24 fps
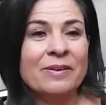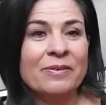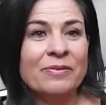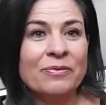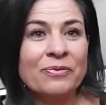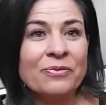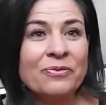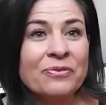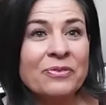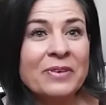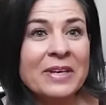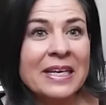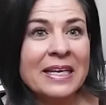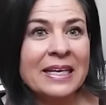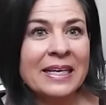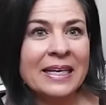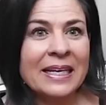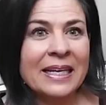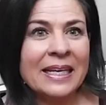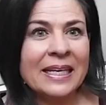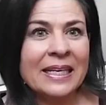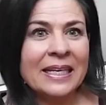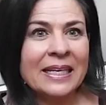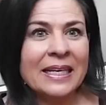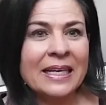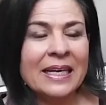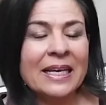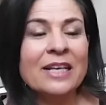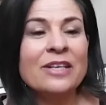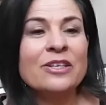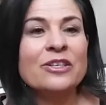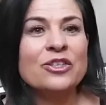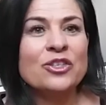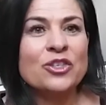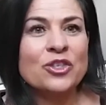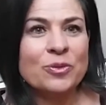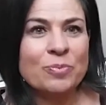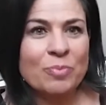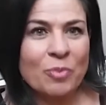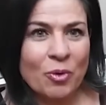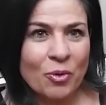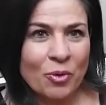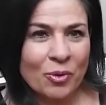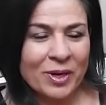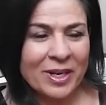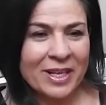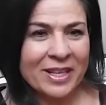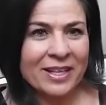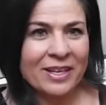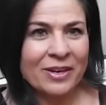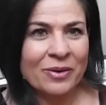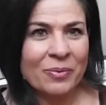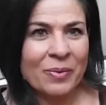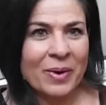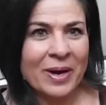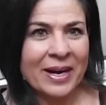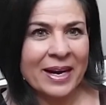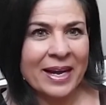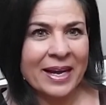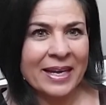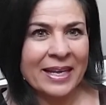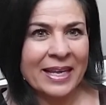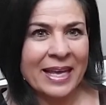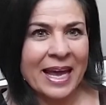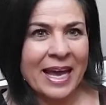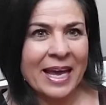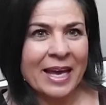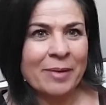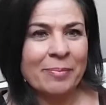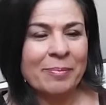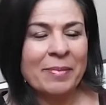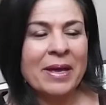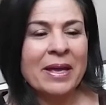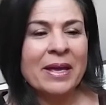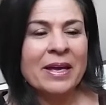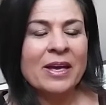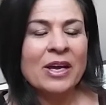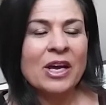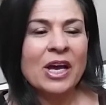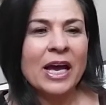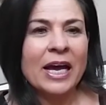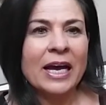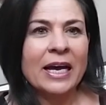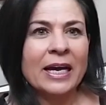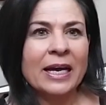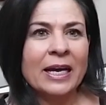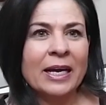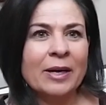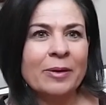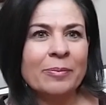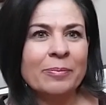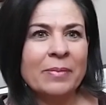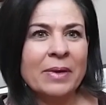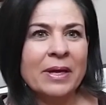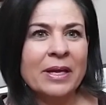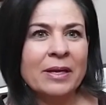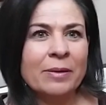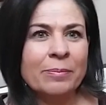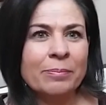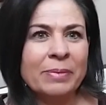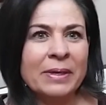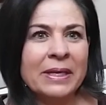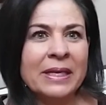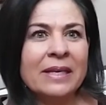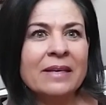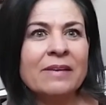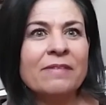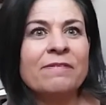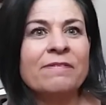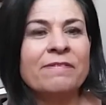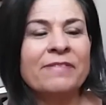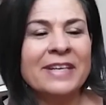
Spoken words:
feeling smaller than what I am. Being